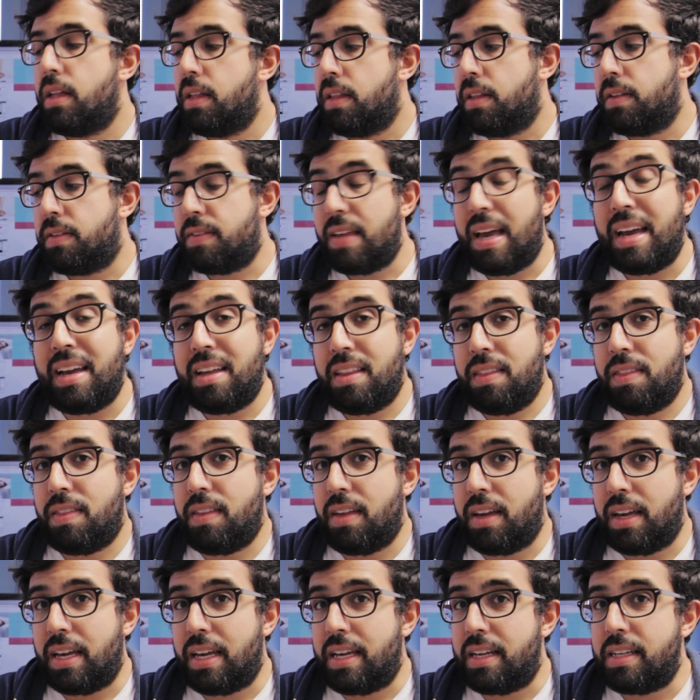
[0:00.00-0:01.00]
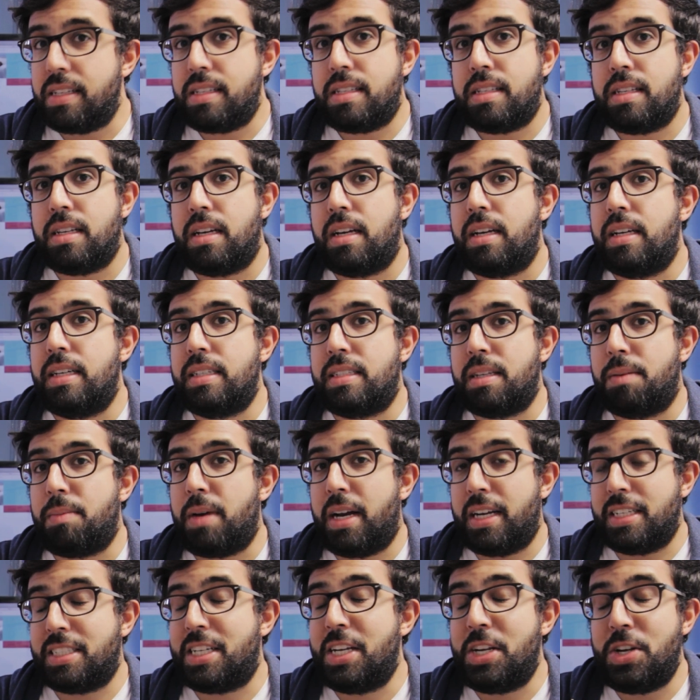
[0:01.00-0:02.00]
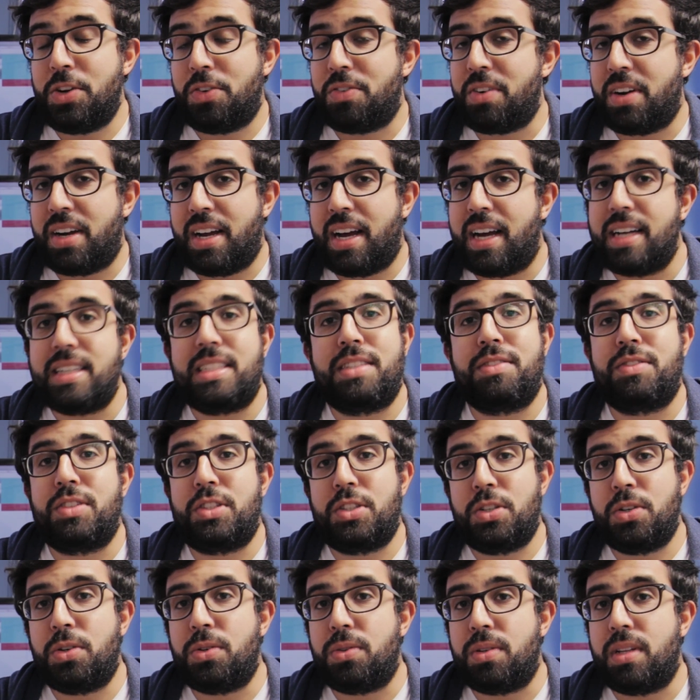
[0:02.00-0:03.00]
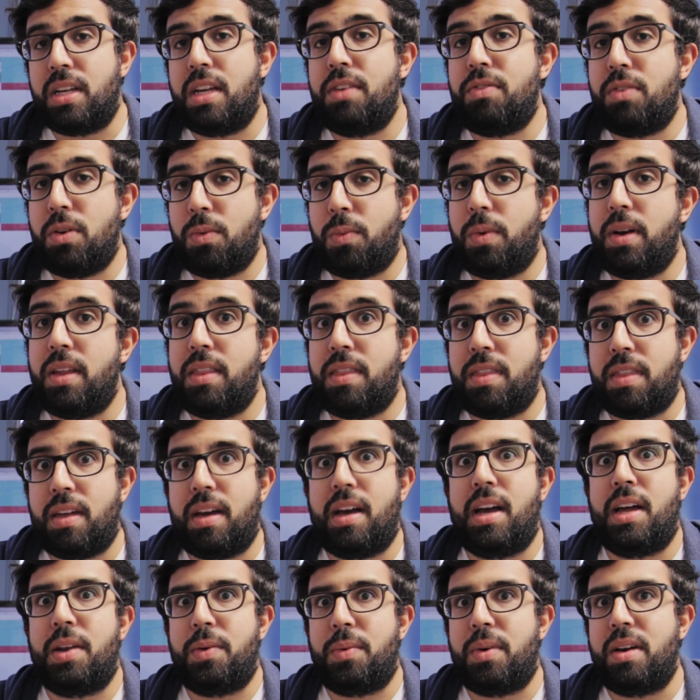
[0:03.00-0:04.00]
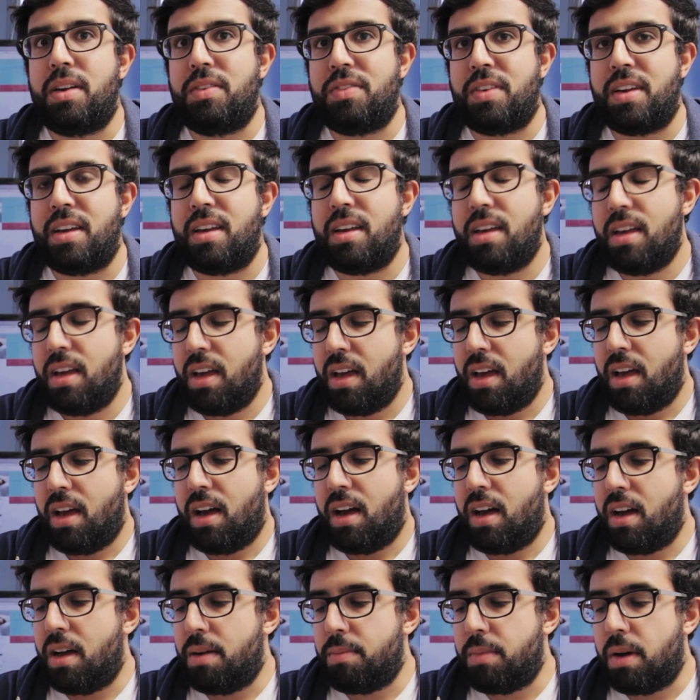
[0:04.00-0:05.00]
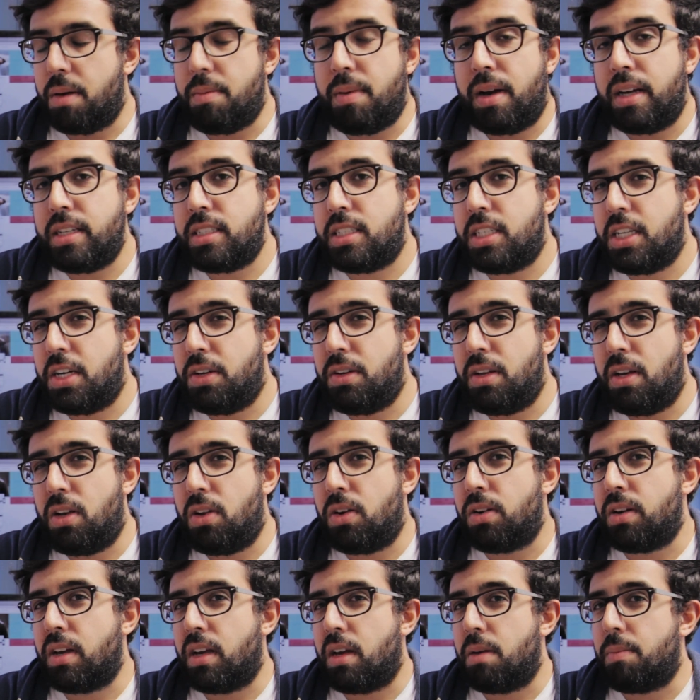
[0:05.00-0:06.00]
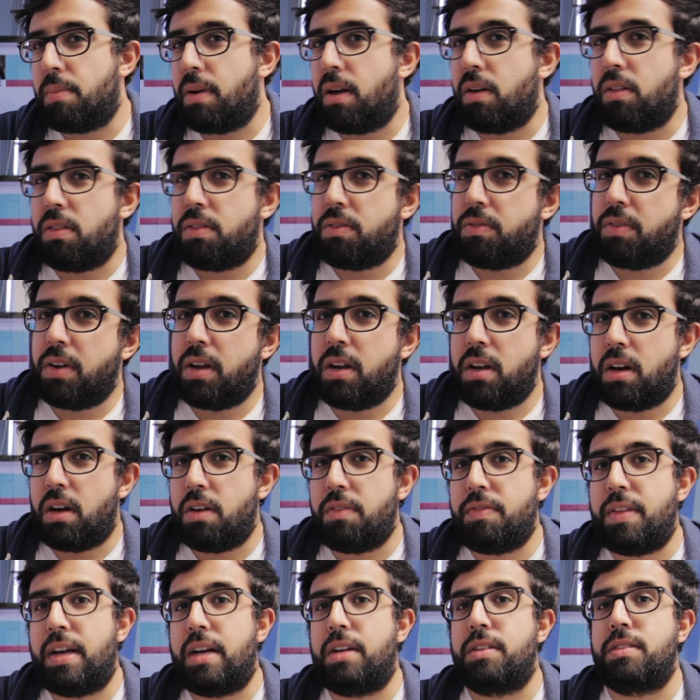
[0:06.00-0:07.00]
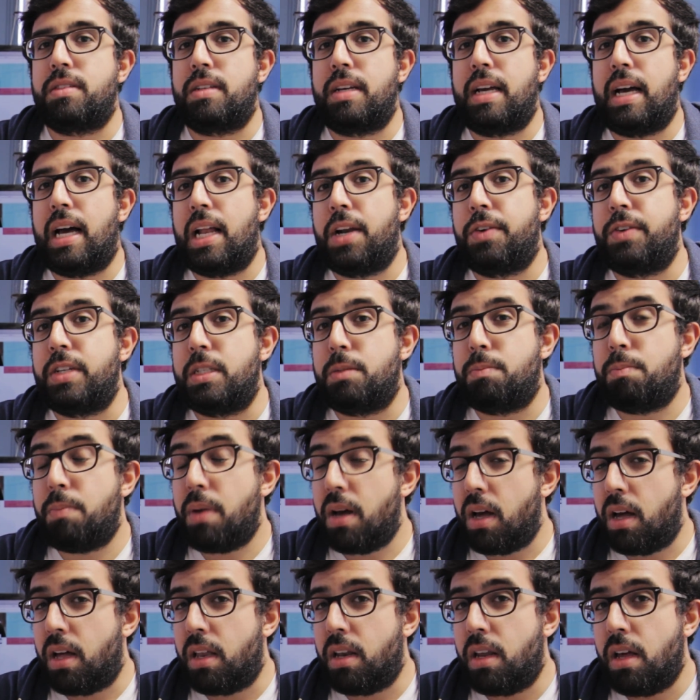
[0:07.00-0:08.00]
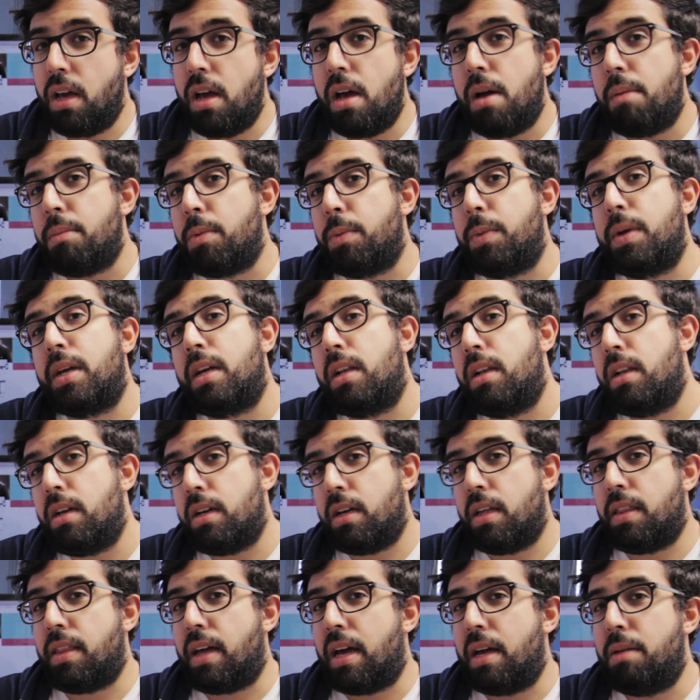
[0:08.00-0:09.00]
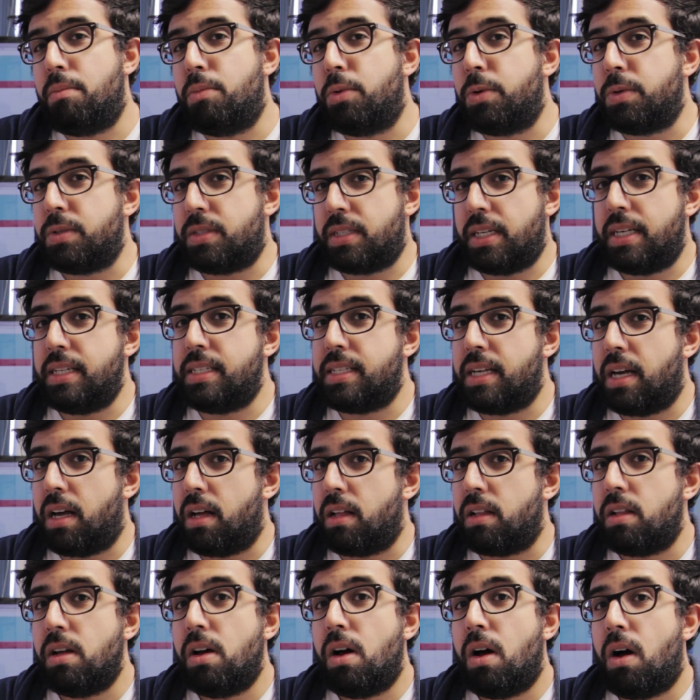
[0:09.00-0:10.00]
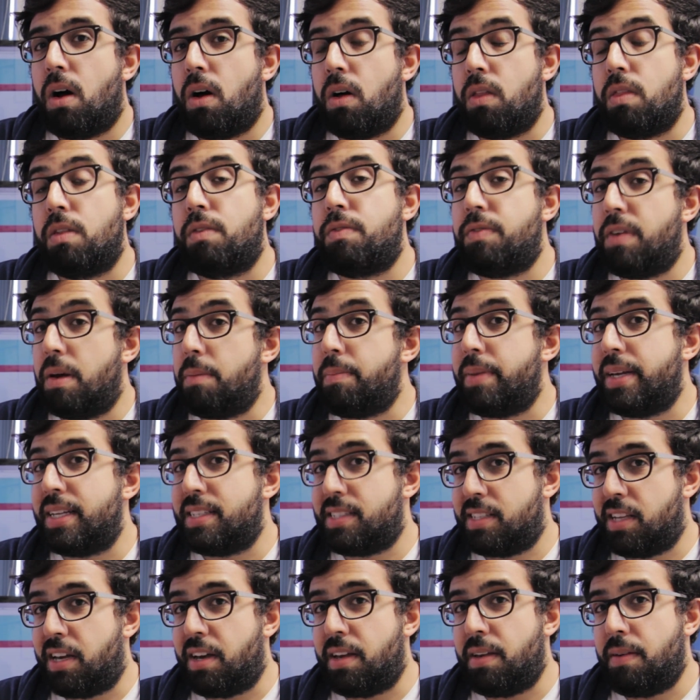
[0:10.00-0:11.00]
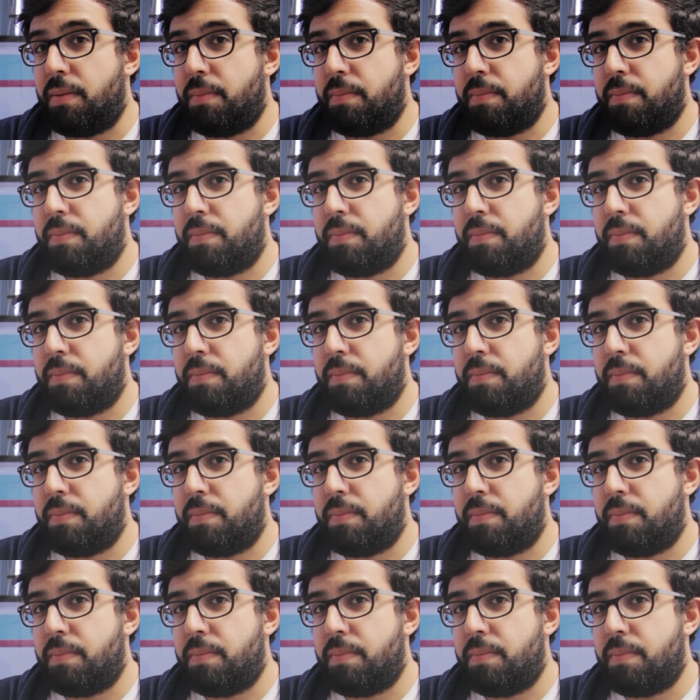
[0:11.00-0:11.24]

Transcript: The second thing is I'm actually not very active at all, even with the hand waving. I'm actually only logging about 3,500 calories burnt, but we can look at that in more detail on the Fitbit site.